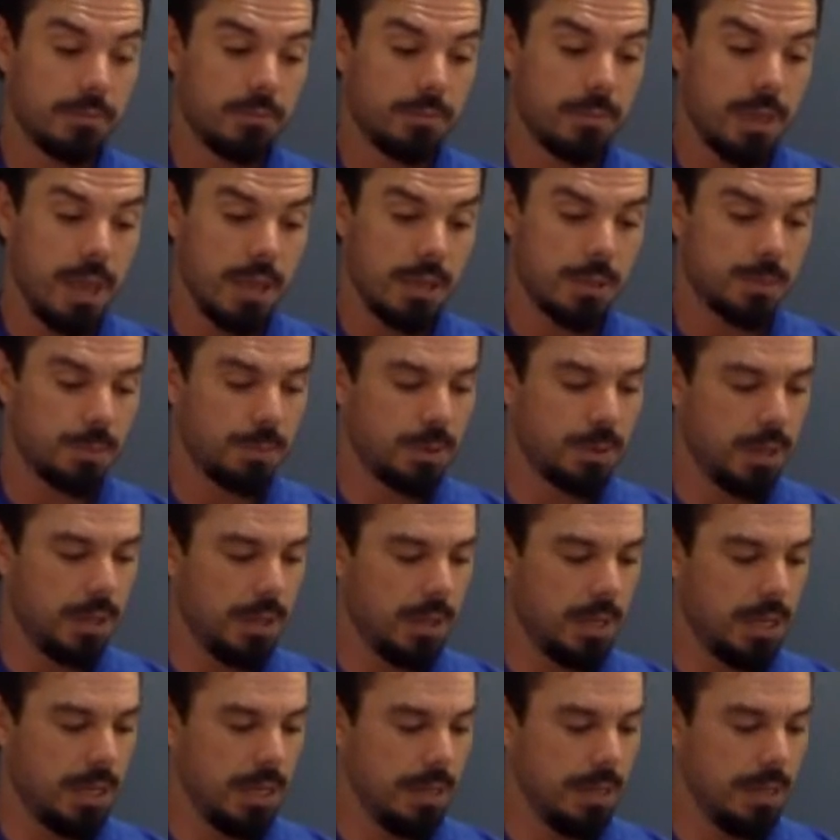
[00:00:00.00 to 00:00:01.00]
That's pretty
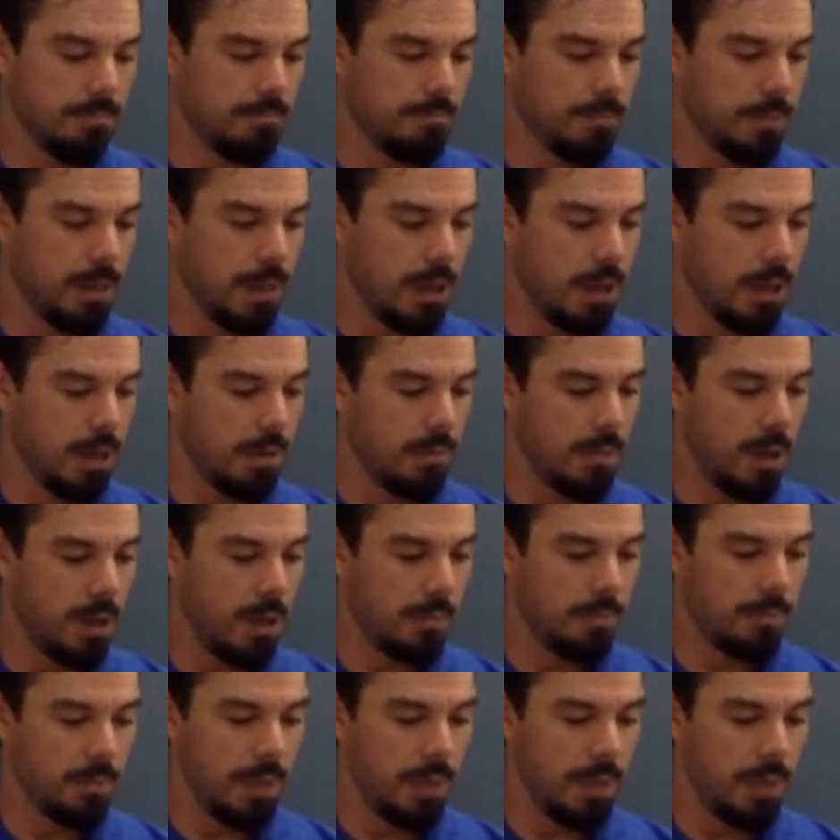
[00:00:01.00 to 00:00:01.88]
neat. I'm